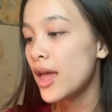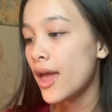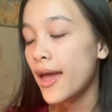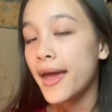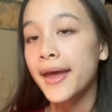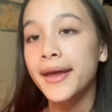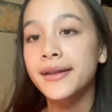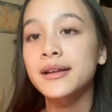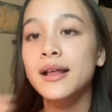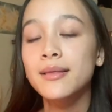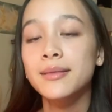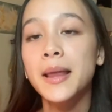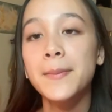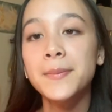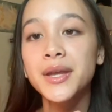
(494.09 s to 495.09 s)
and
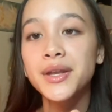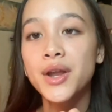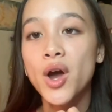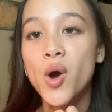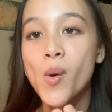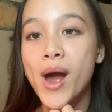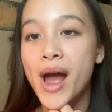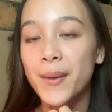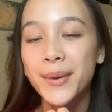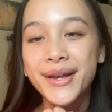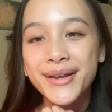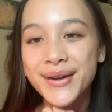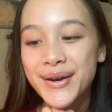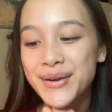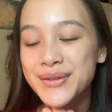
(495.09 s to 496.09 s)
let me know how it
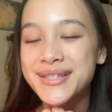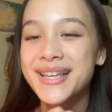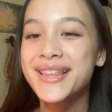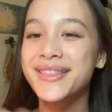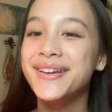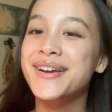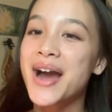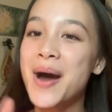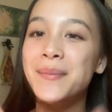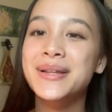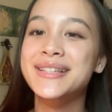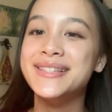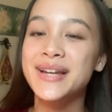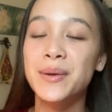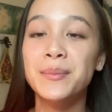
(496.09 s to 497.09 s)
goes in the
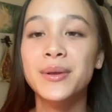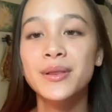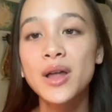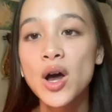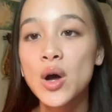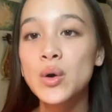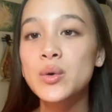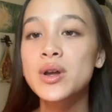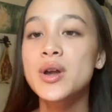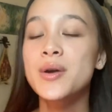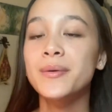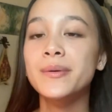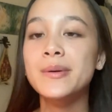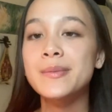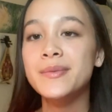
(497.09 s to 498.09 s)
comments down below.
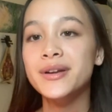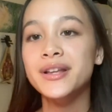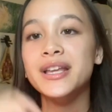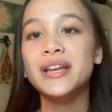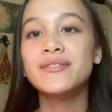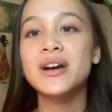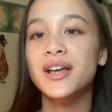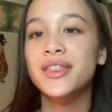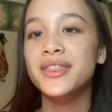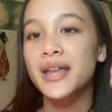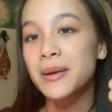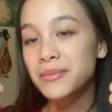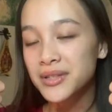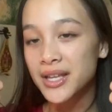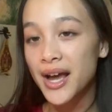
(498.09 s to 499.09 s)
Remember to give a
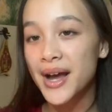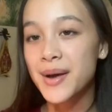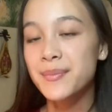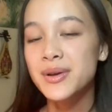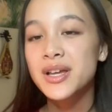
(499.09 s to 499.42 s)
thumbs up,